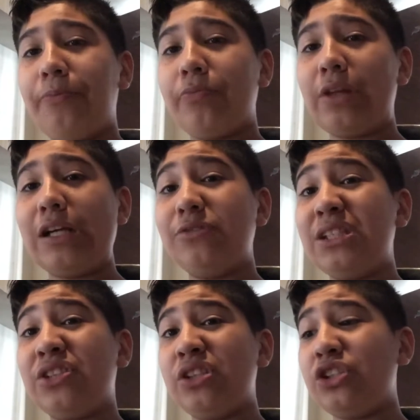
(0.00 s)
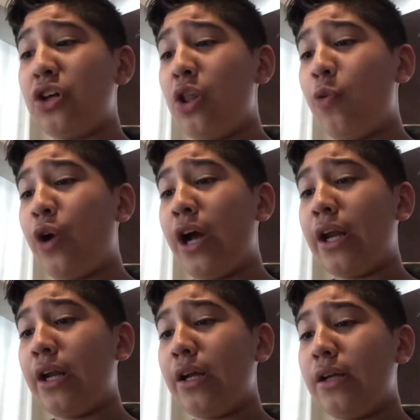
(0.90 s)
You guys ready to enjoy the
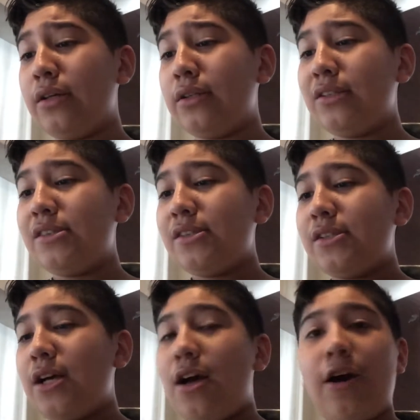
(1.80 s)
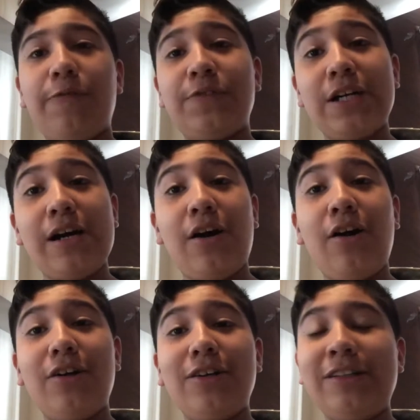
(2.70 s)
ride of
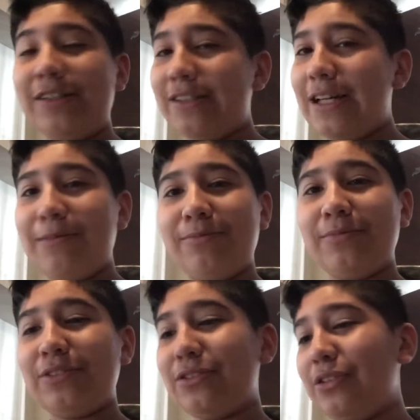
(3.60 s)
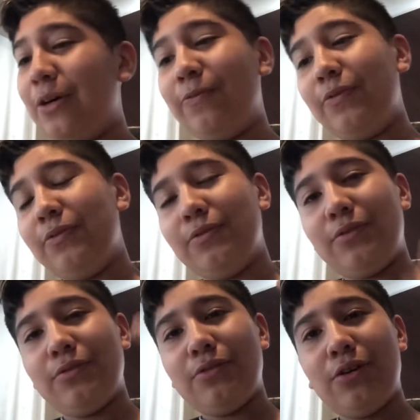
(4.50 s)
of
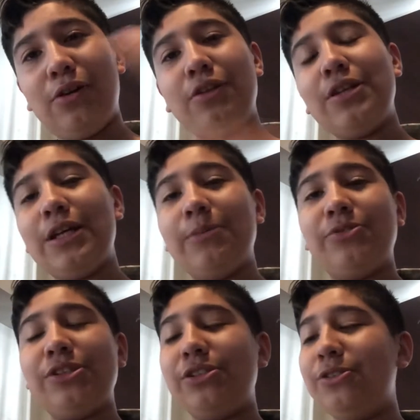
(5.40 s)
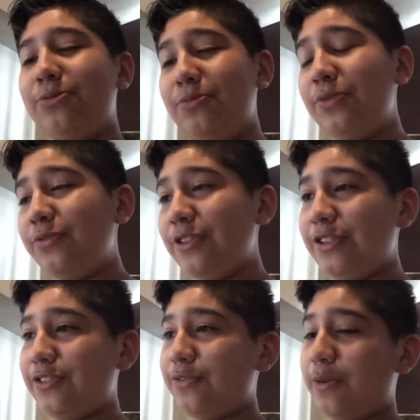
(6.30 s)
all the MCU
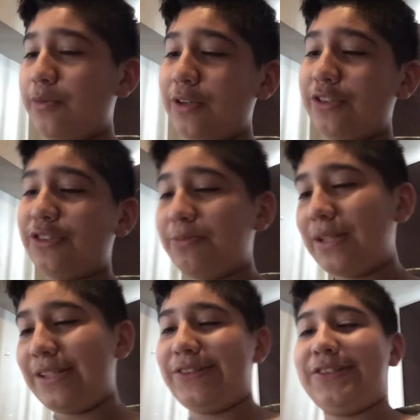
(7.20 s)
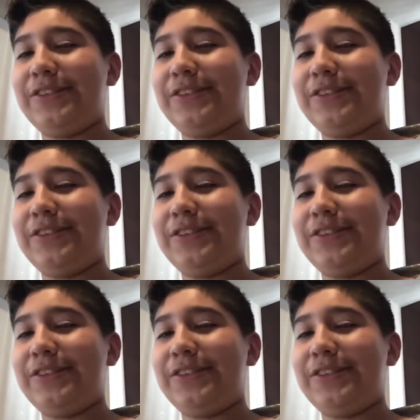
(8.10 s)
movies from worst to best?